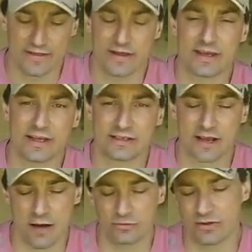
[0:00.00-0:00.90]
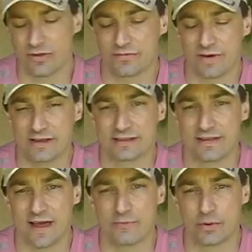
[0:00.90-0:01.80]
The kids come to the
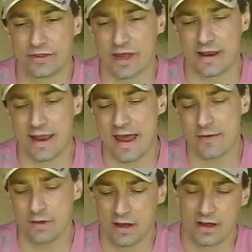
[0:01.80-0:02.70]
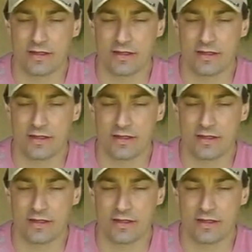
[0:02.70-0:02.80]
front, they put their name,